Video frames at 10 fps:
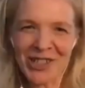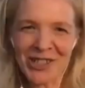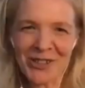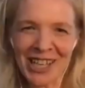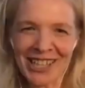
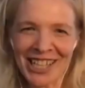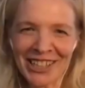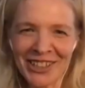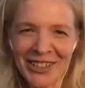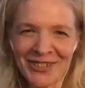do that,
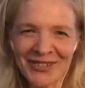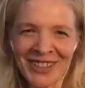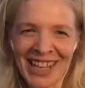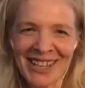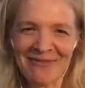Jacko.
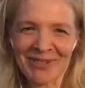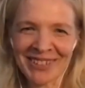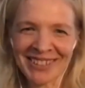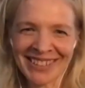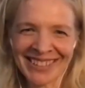Fab.
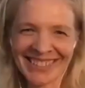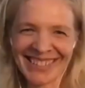On the bodyweight